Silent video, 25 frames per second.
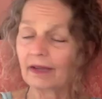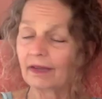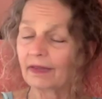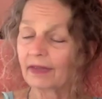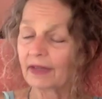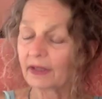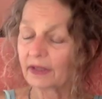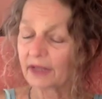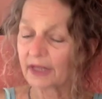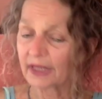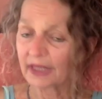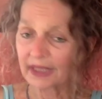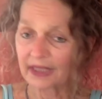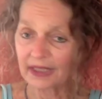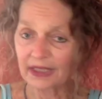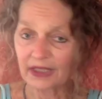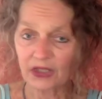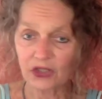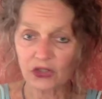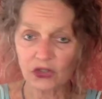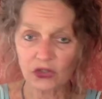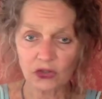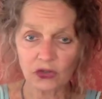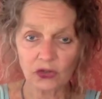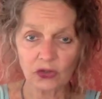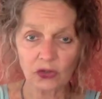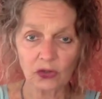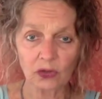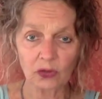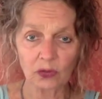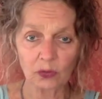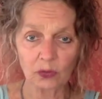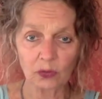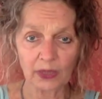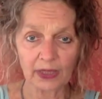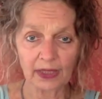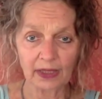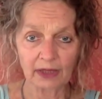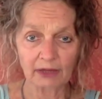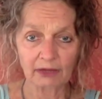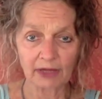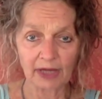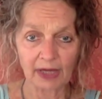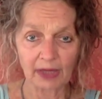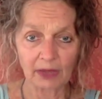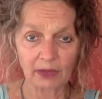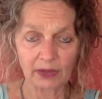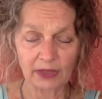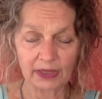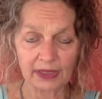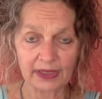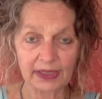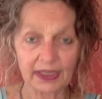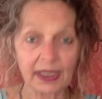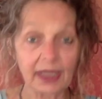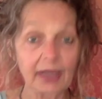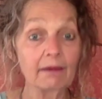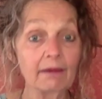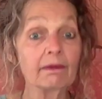There is no way around it.